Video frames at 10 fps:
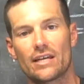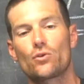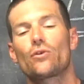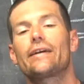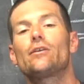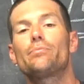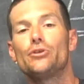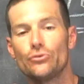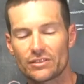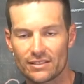in order to help
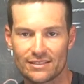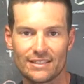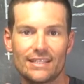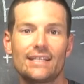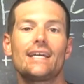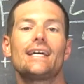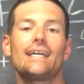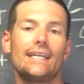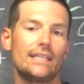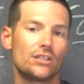you succeed
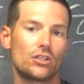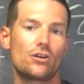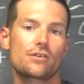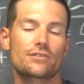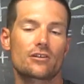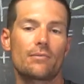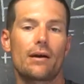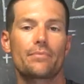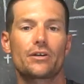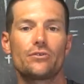in the long term.
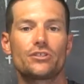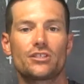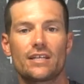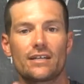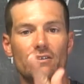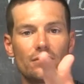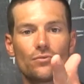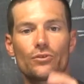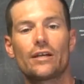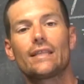I'm Coach Dale.
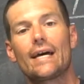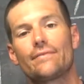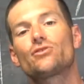We're at Live